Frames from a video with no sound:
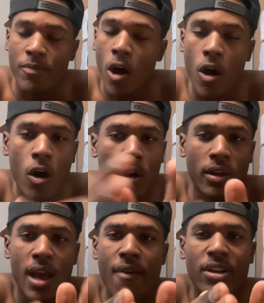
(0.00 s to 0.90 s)
all
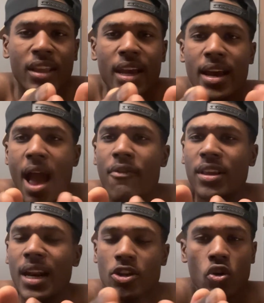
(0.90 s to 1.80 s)
the everything
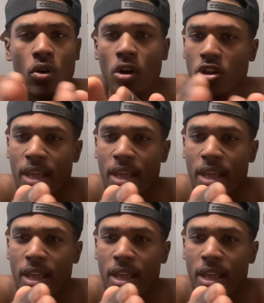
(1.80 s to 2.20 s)
everything that's going on